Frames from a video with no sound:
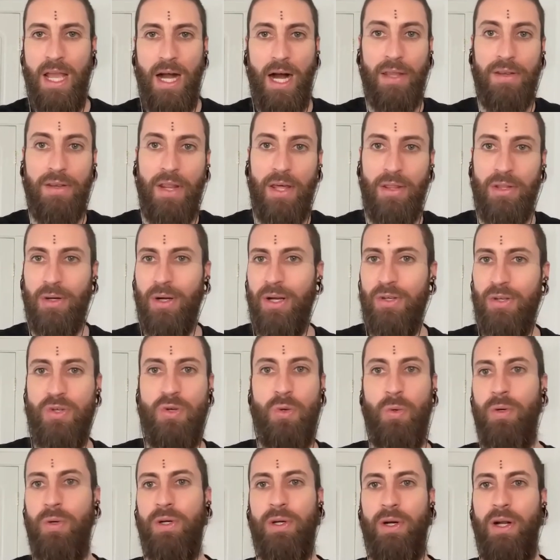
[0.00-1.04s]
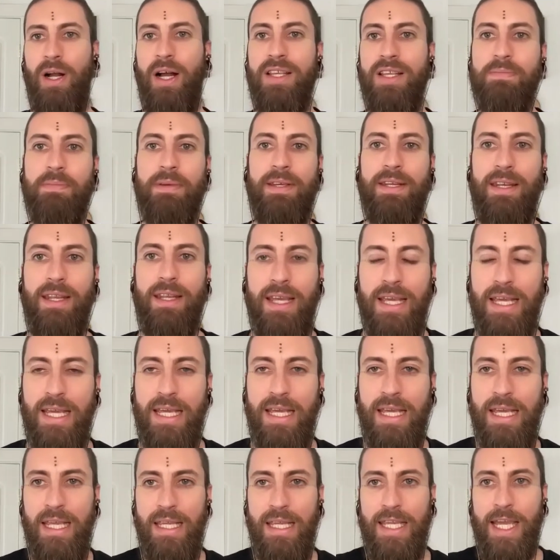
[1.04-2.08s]
Another adored her husband,
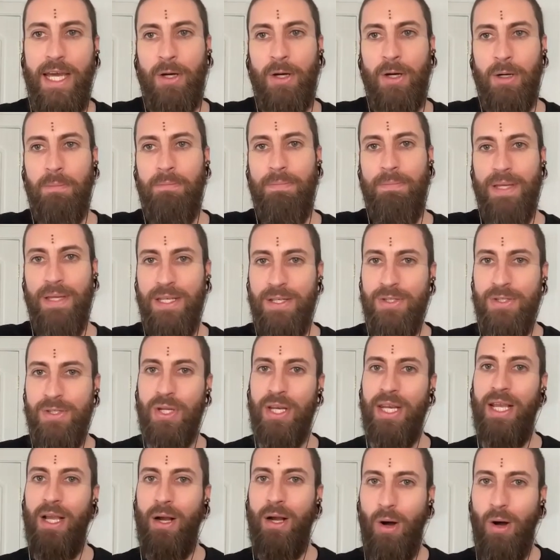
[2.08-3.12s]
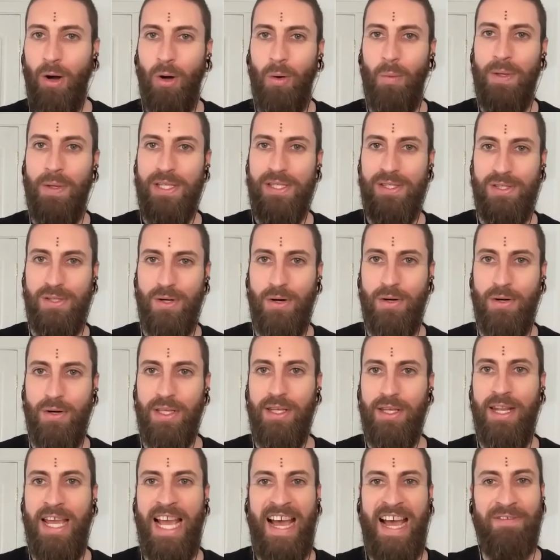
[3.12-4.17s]
yet her binge eating always
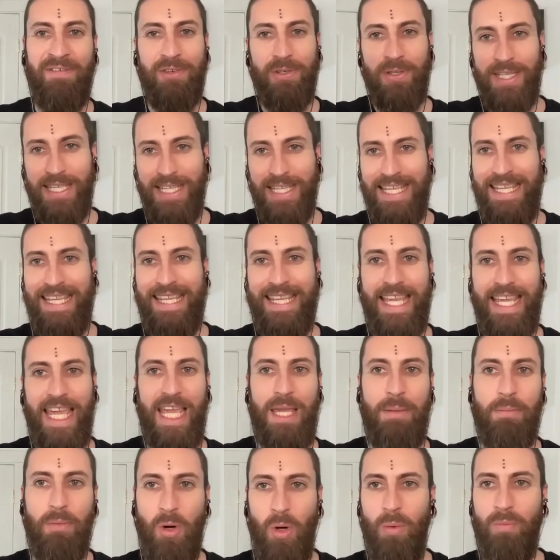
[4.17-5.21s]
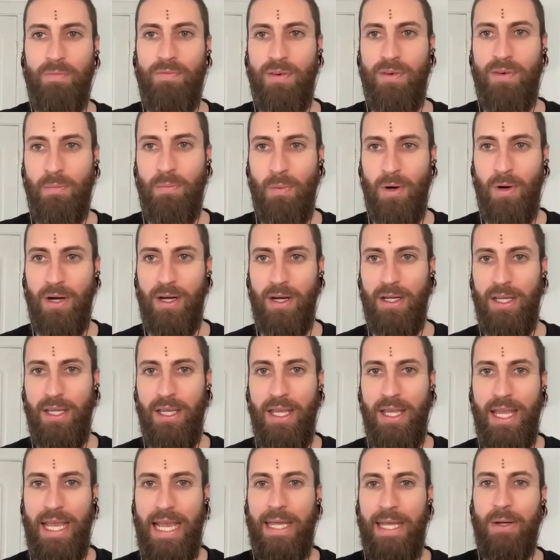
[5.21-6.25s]
started after he came home from work,
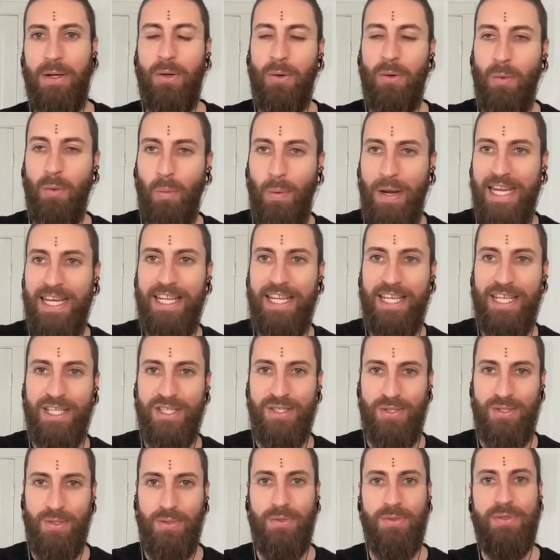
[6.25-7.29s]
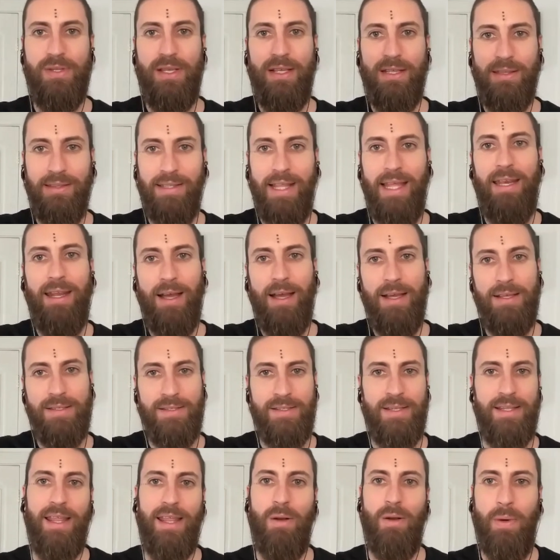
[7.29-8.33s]
and her weight issues led us
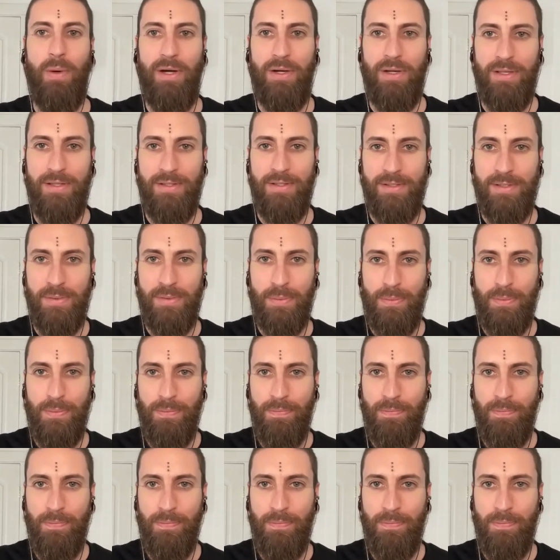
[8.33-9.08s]
to that awareness.